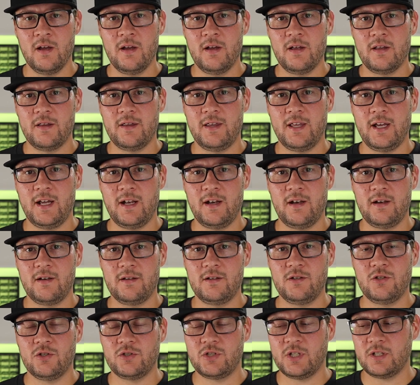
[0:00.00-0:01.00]
then
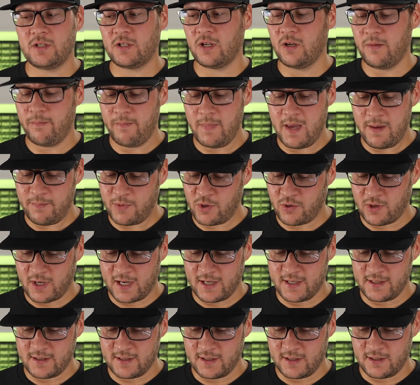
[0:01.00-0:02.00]
you're just going to
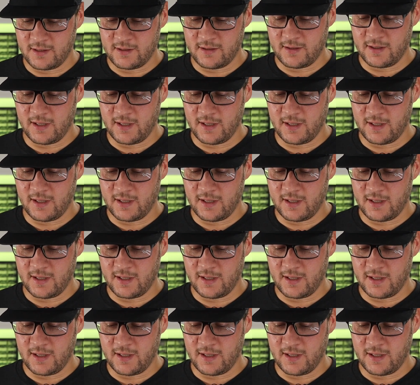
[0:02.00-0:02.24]
memorize it.